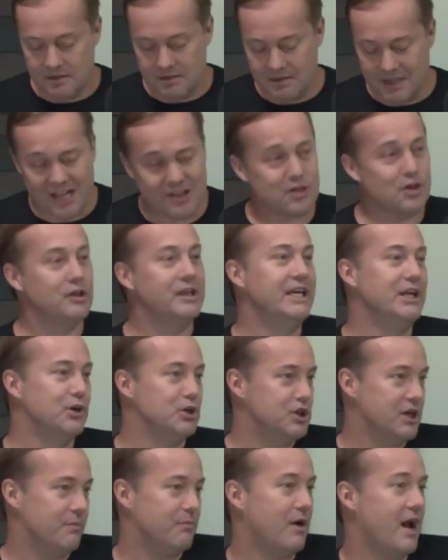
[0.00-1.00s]
That's good
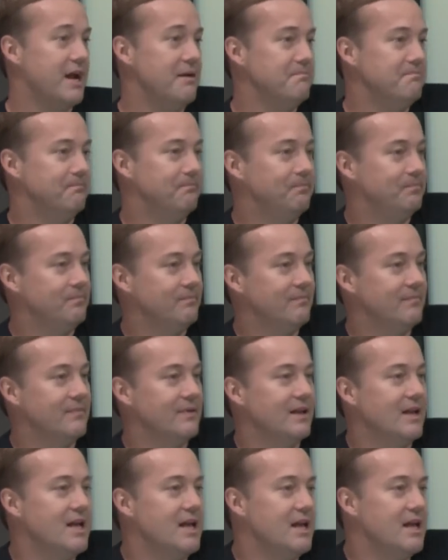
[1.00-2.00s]
leadership, right? That's
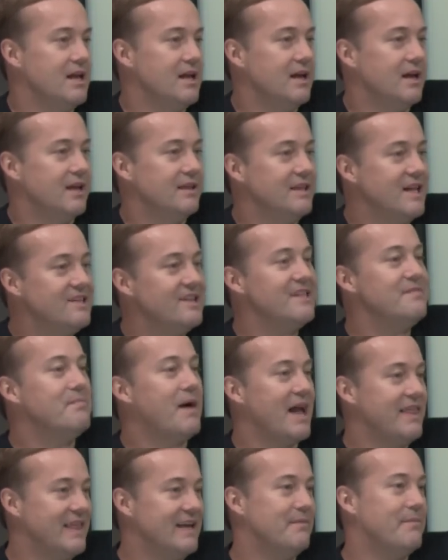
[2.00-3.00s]
great. This is
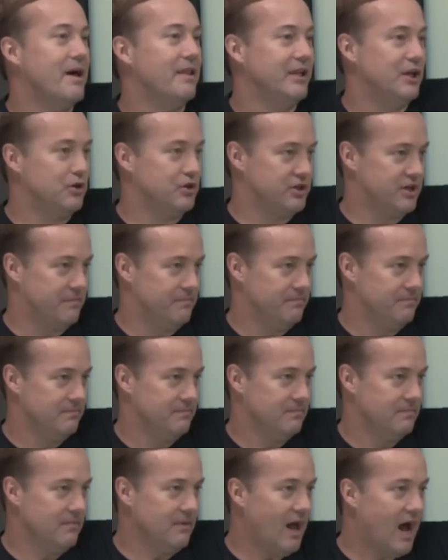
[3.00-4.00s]
my thing about leadership.
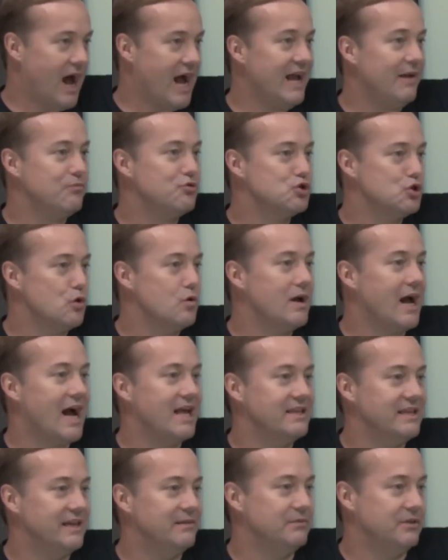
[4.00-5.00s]
I am so
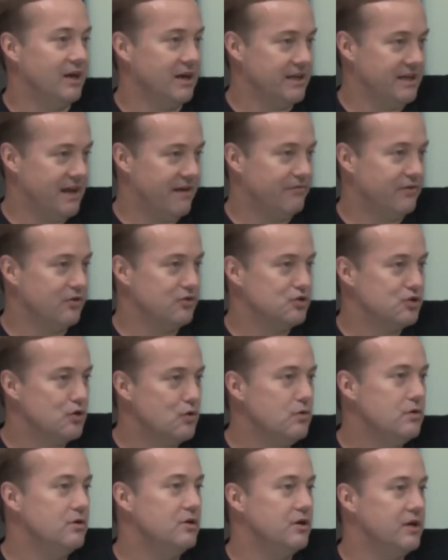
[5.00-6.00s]
goddamn lucky. I've done
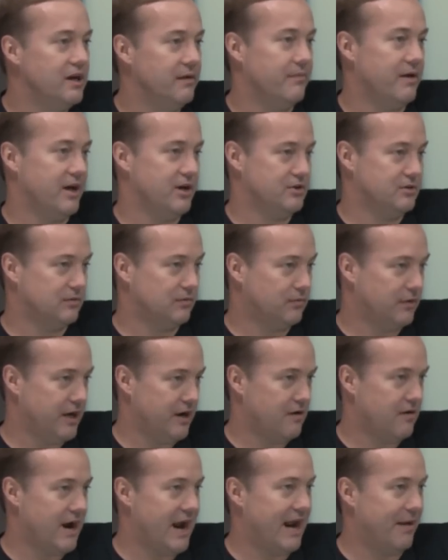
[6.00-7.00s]
so good in my
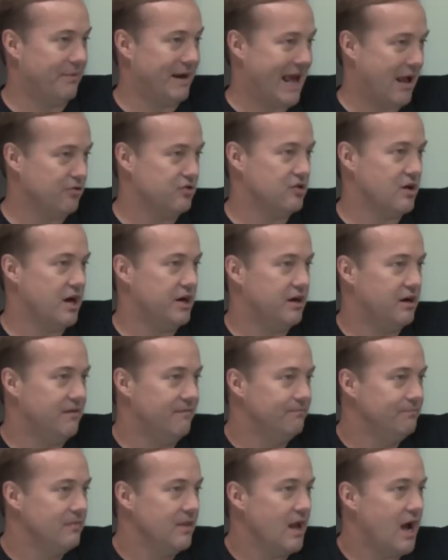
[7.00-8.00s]
career and I'm an outsider.
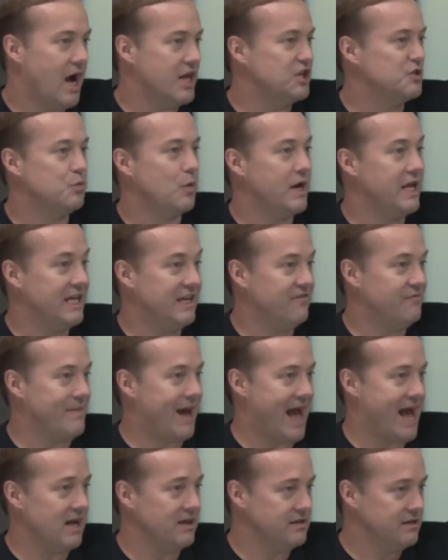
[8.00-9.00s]
I just want to give
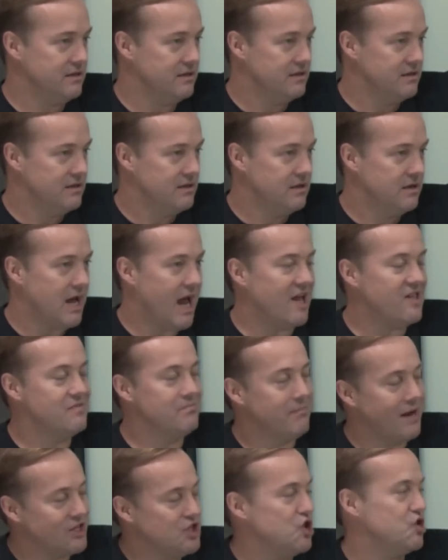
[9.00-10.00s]
back as
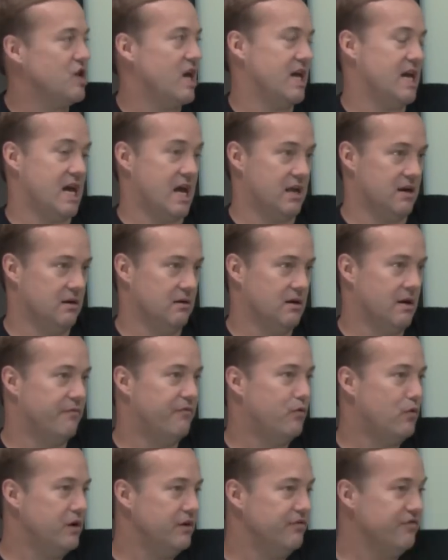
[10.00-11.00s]
much as I can. I'm
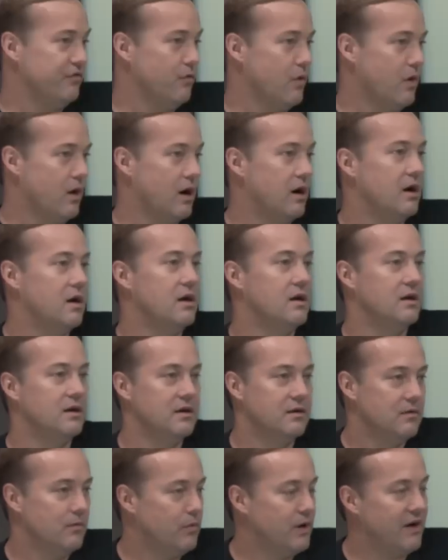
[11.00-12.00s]
44,
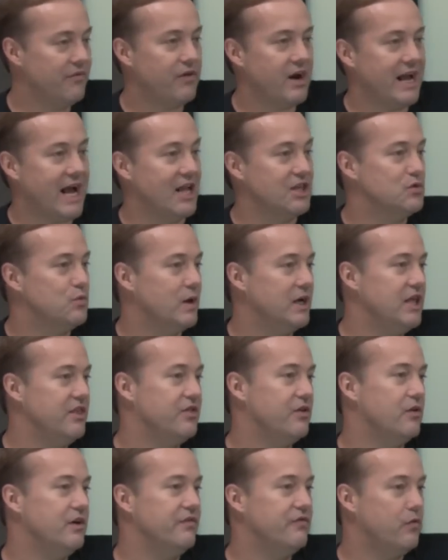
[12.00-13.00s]
whatever I got, 20,
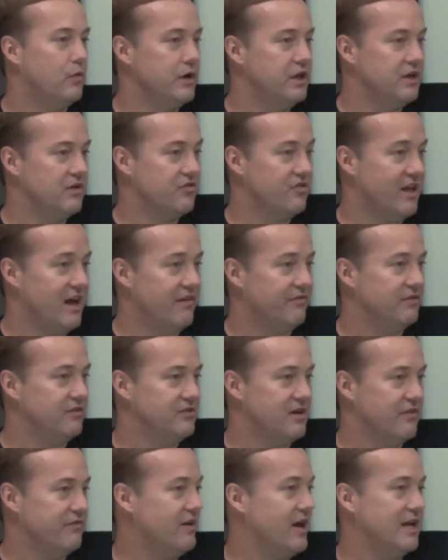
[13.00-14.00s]
30, 40 years left,
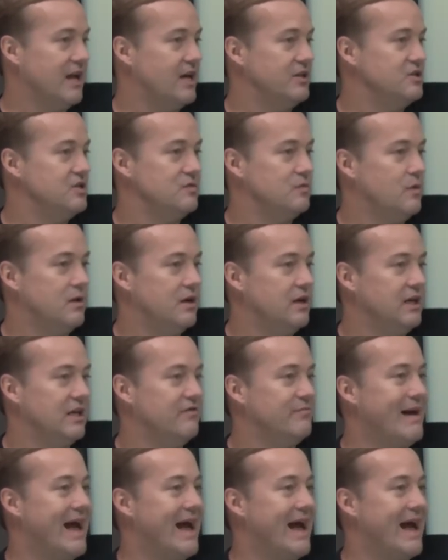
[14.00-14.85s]
Jeff. I, I just want to give yeah.